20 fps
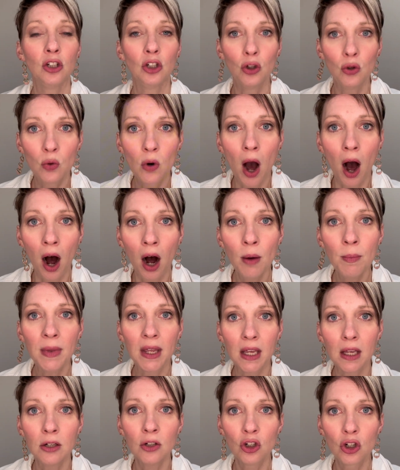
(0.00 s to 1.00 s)
you come
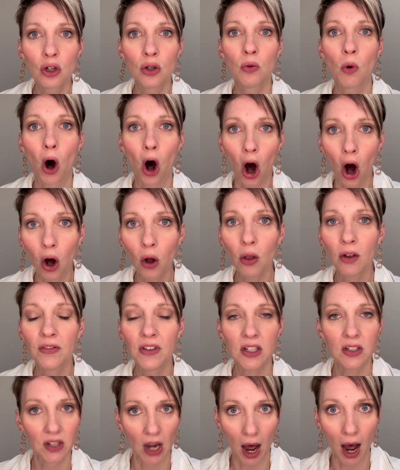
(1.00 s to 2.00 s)
into all of
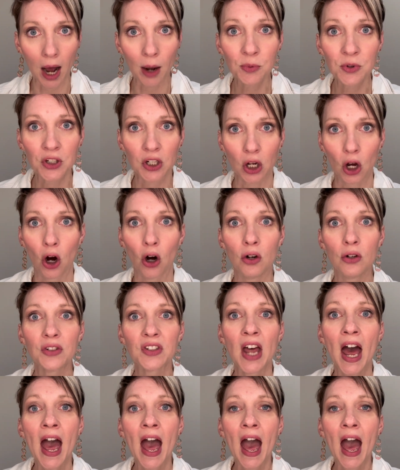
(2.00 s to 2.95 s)
these obstacles,